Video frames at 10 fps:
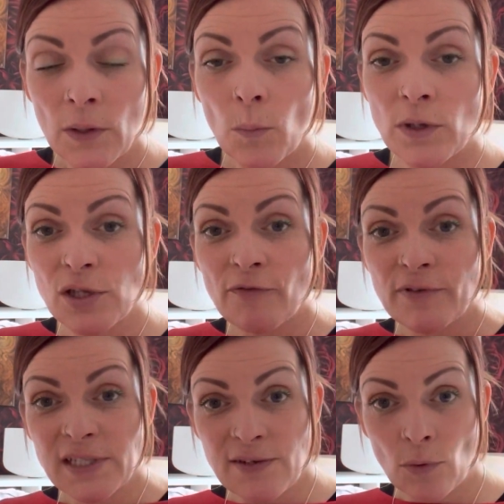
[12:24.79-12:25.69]
Once I've
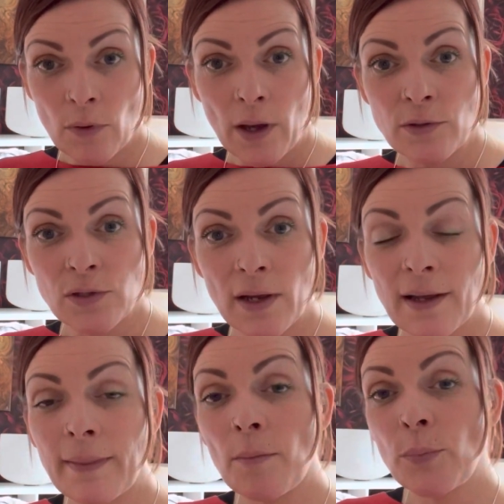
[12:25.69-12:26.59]
received all of those, I
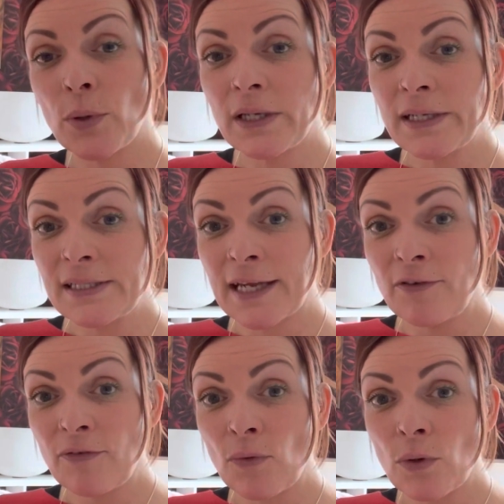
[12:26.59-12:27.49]
can then book in a
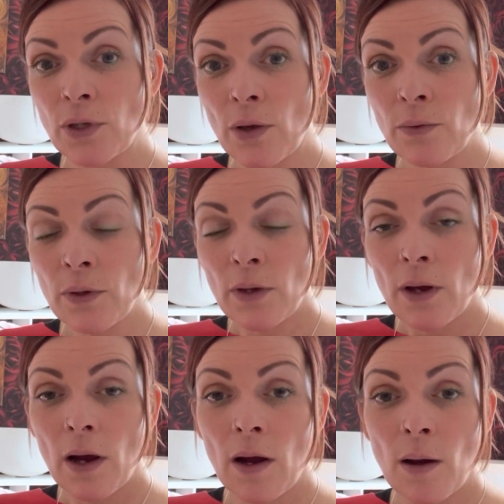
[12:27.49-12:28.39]
date for you
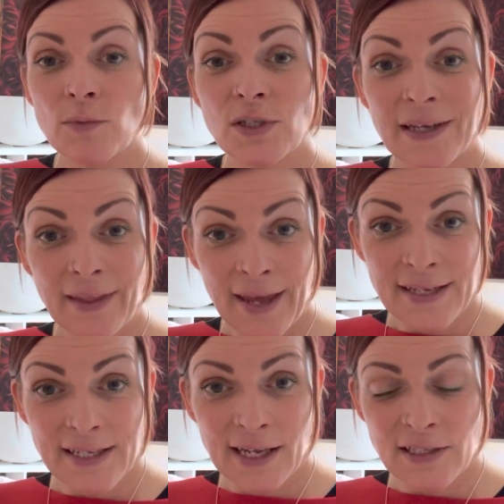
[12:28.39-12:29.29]
to get the hair
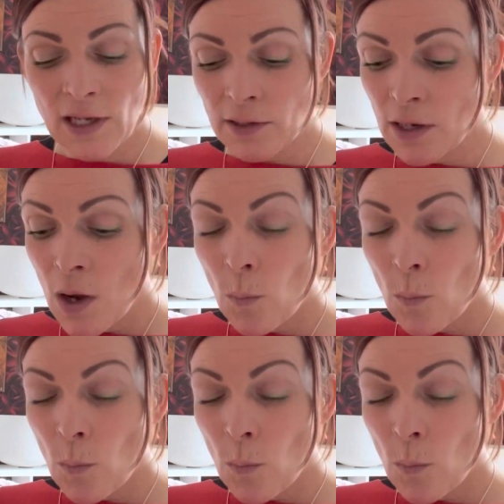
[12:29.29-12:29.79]
scan done.